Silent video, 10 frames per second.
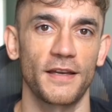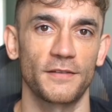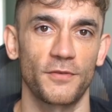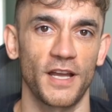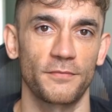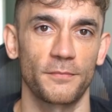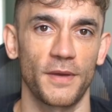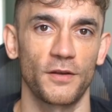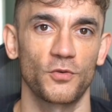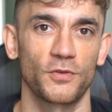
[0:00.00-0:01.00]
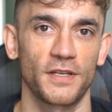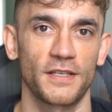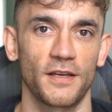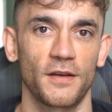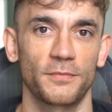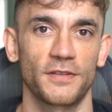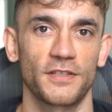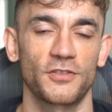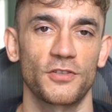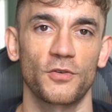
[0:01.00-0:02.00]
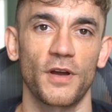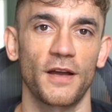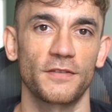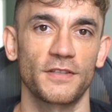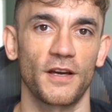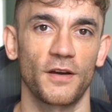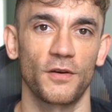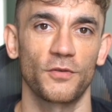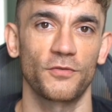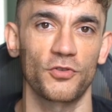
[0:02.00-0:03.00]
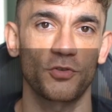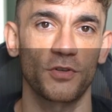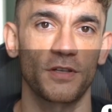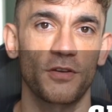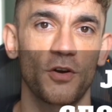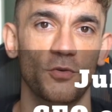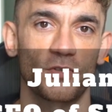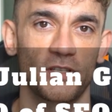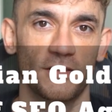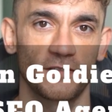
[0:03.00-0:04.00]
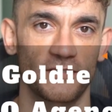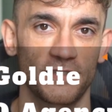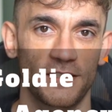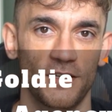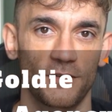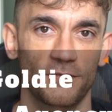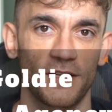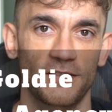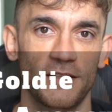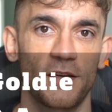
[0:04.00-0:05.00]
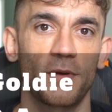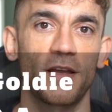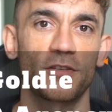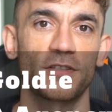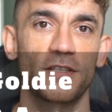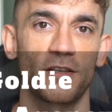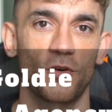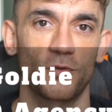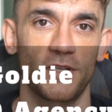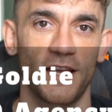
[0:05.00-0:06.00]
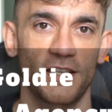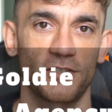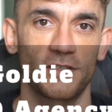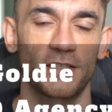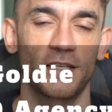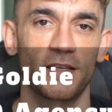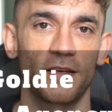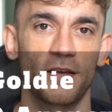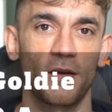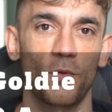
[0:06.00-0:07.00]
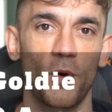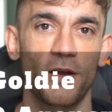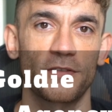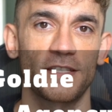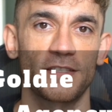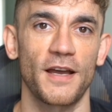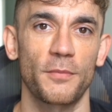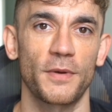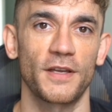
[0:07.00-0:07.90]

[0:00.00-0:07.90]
if we haven't met already, I'm the digital avatar of Julian Goldie, CEO of SEO agency Goldie Agency. Whilst he's helping